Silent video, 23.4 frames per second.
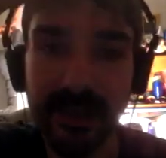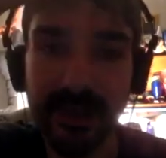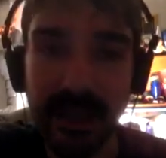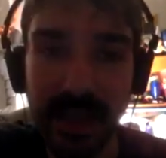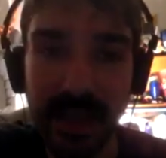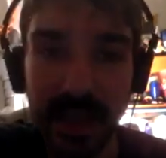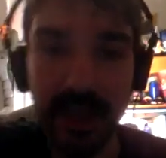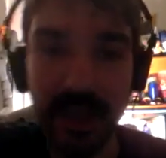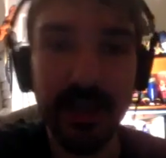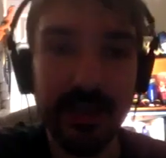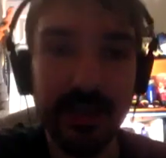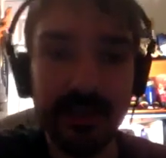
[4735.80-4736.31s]
the
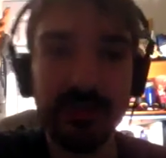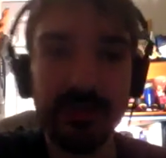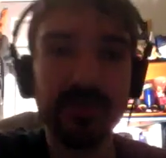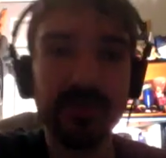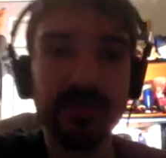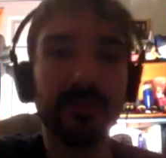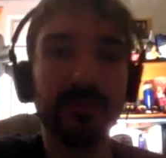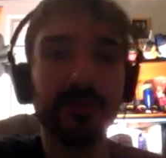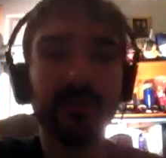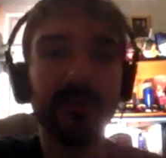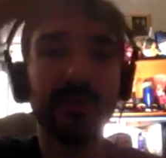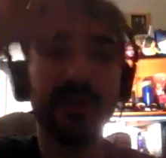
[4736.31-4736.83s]
age
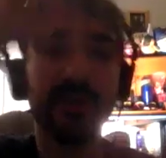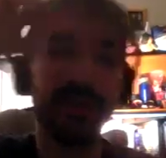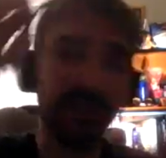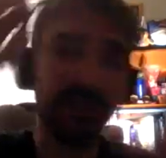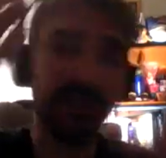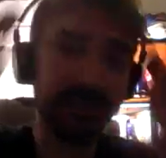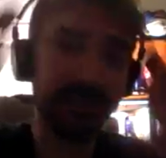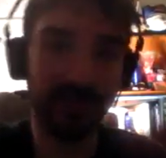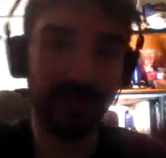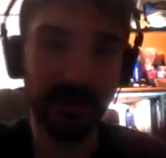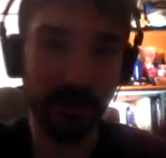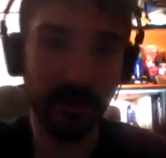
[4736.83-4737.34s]
of
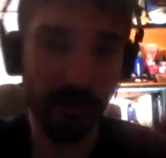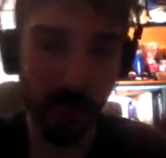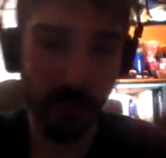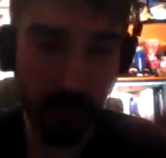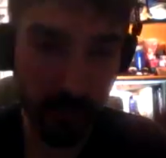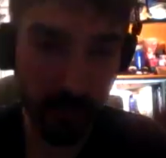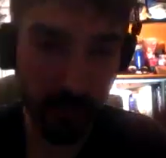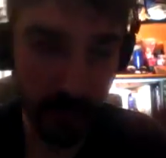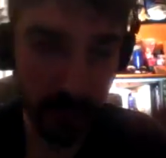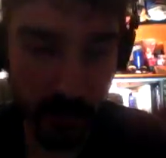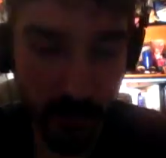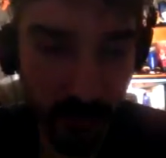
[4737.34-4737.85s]
the
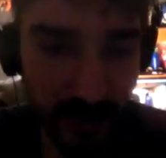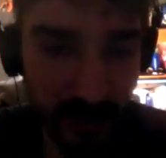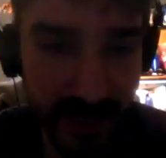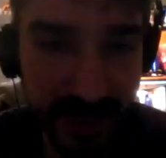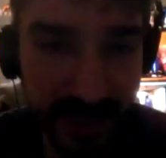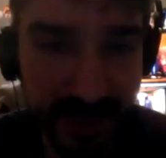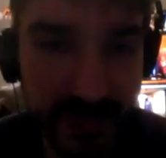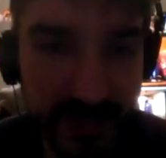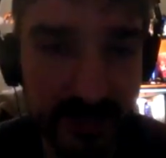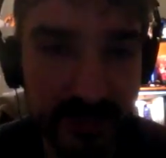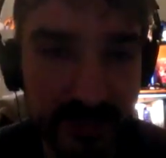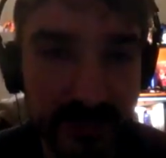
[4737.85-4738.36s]
quote unquote
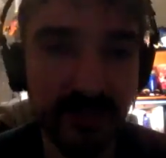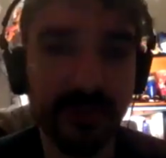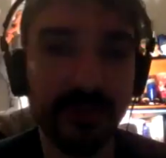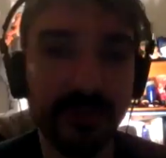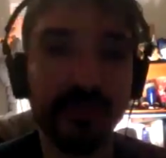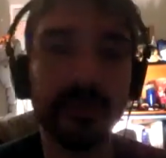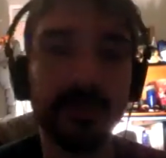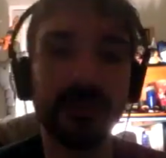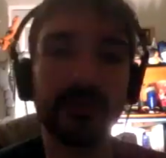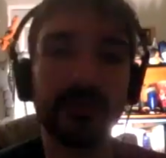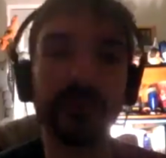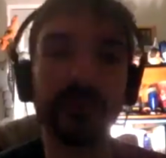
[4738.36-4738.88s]
age of the
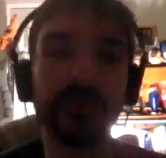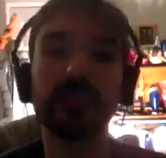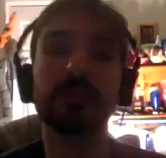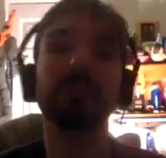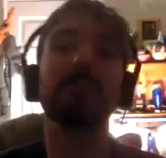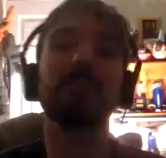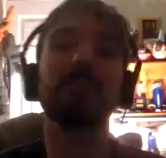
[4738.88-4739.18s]
universe,